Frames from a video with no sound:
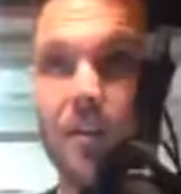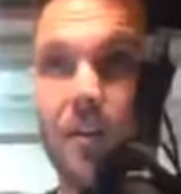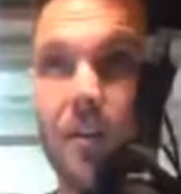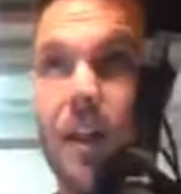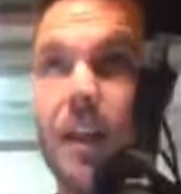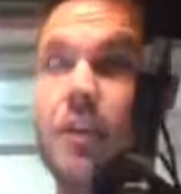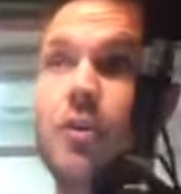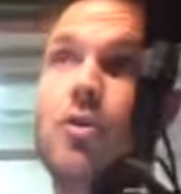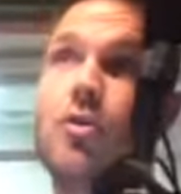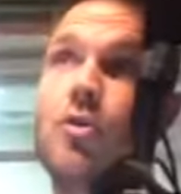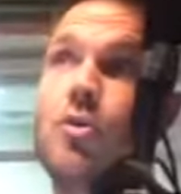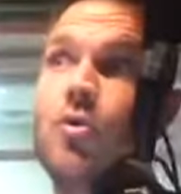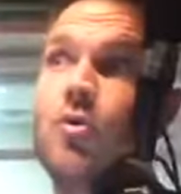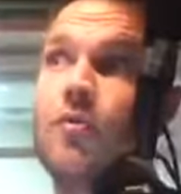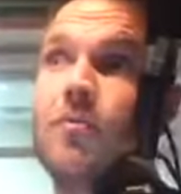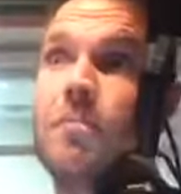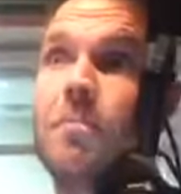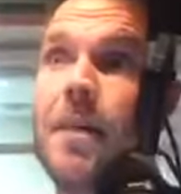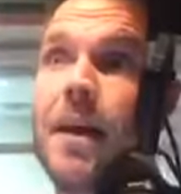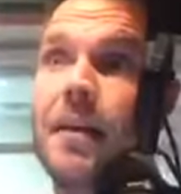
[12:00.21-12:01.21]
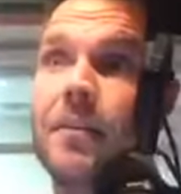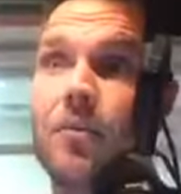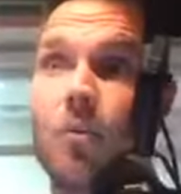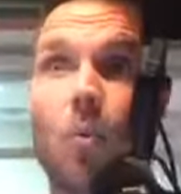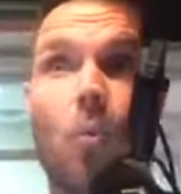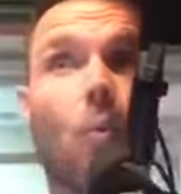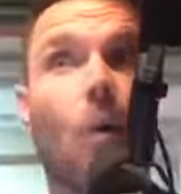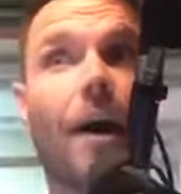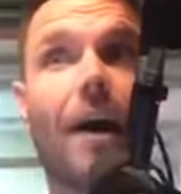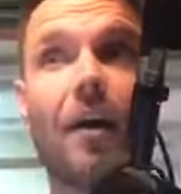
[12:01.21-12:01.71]
or like you've meant
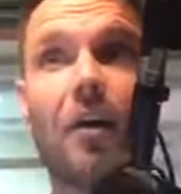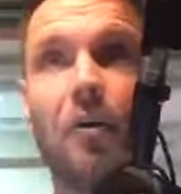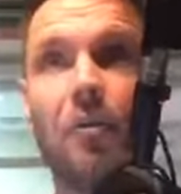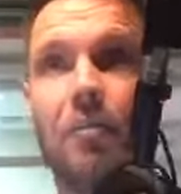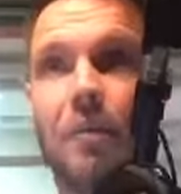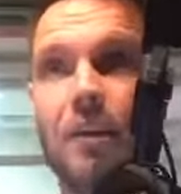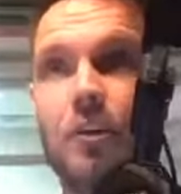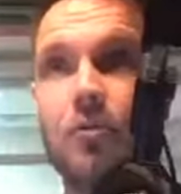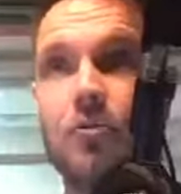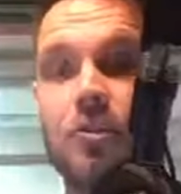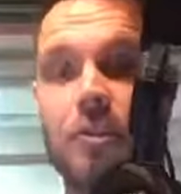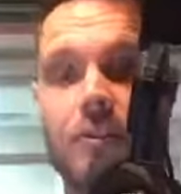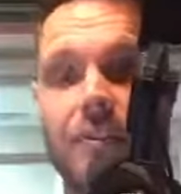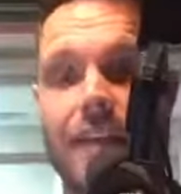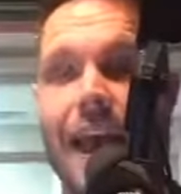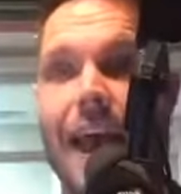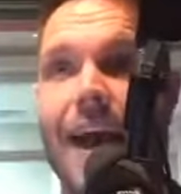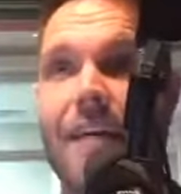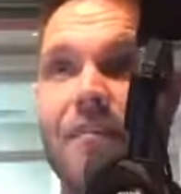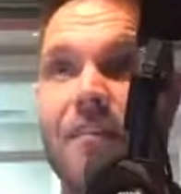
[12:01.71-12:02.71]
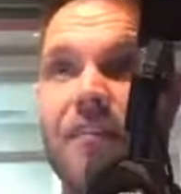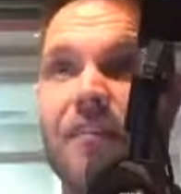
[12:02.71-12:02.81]
well, but you just haven't